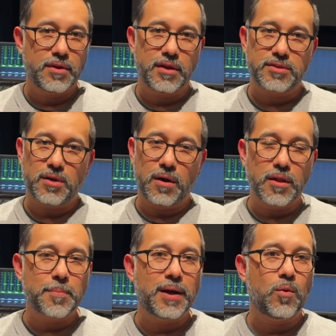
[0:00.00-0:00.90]
It's all
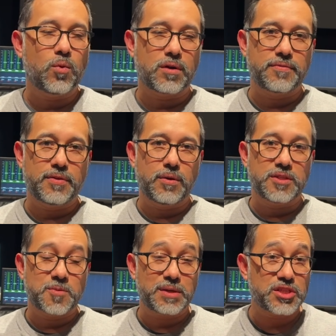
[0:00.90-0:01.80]
about workflow,
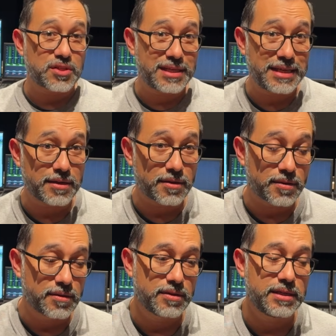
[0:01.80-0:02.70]
especially
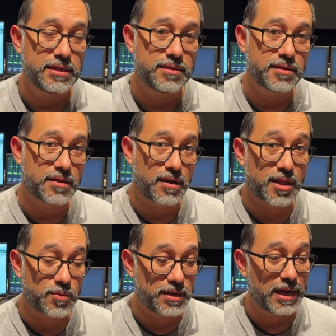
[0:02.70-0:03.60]
here in
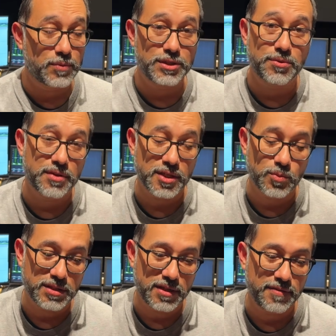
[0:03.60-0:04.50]
Hollywood, how we do things
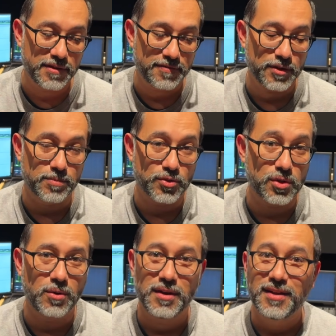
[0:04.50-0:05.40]
with TV and film.
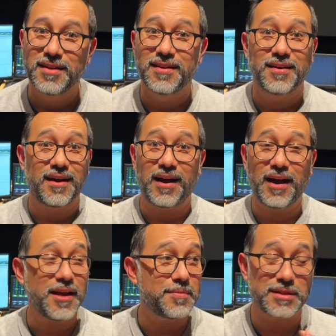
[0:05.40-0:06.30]
So
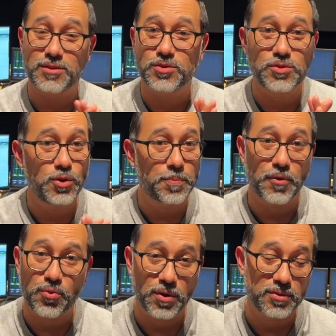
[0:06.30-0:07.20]
I am super
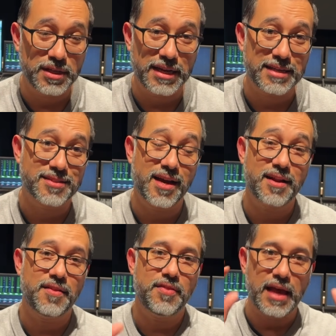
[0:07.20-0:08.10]
thrilled and
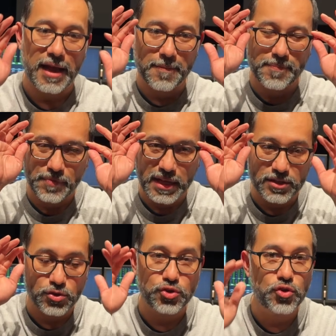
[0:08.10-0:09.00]
excited
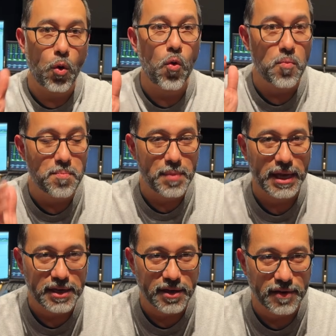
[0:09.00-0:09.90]
that so
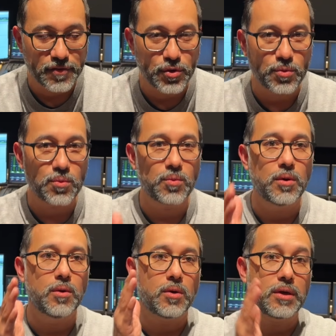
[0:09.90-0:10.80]
many of you
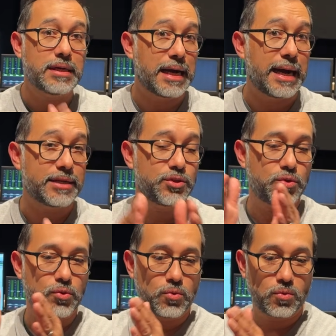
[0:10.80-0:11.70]
got
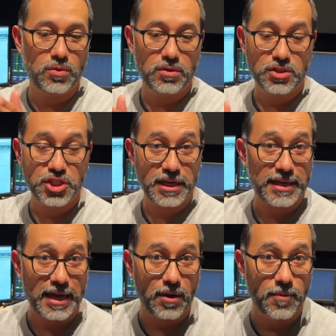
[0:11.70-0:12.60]
to check
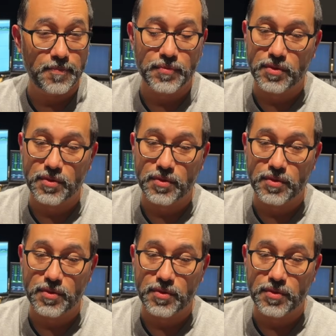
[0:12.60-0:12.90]
out